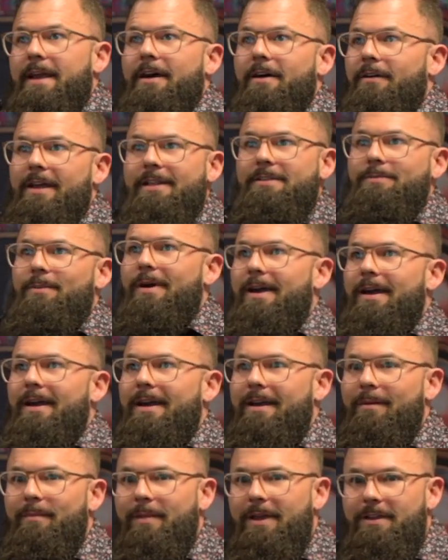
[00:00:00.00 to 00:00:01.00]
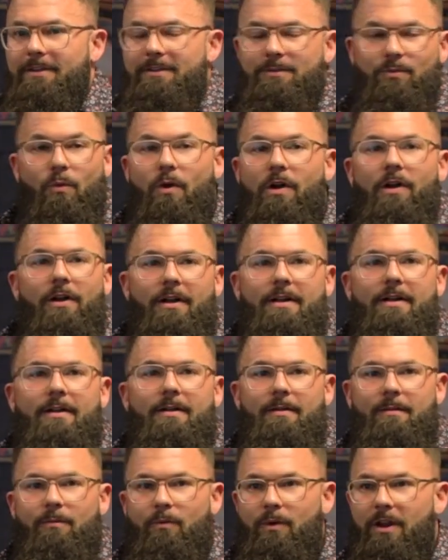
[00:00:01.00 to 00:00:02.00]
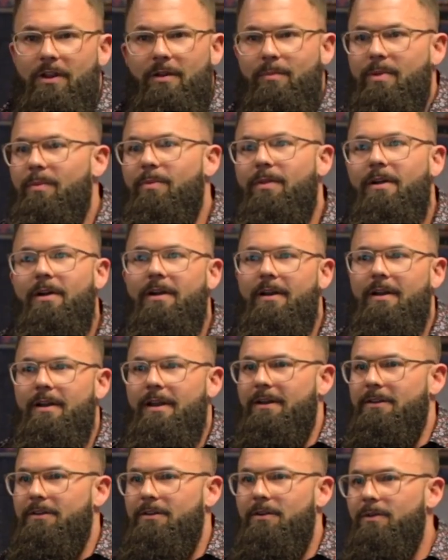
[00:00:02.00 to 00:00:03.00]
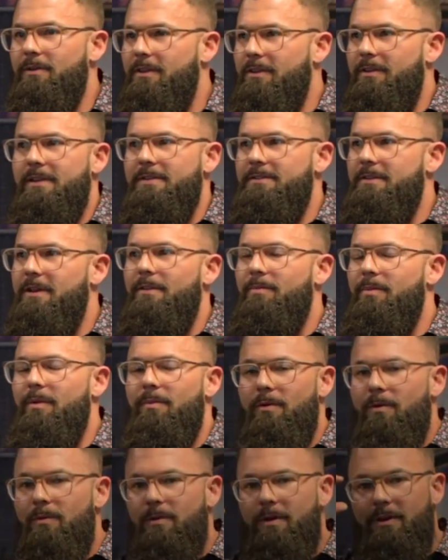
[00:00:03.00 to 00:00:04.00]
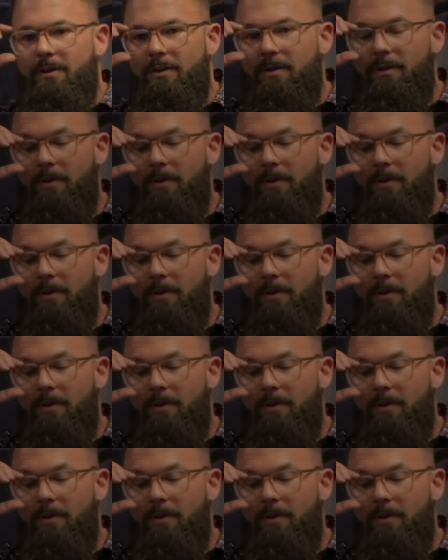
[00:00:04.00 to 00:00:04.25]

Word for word: how, that's why. I'm like, you just work when other people aren't, like doing the things that other people don't want to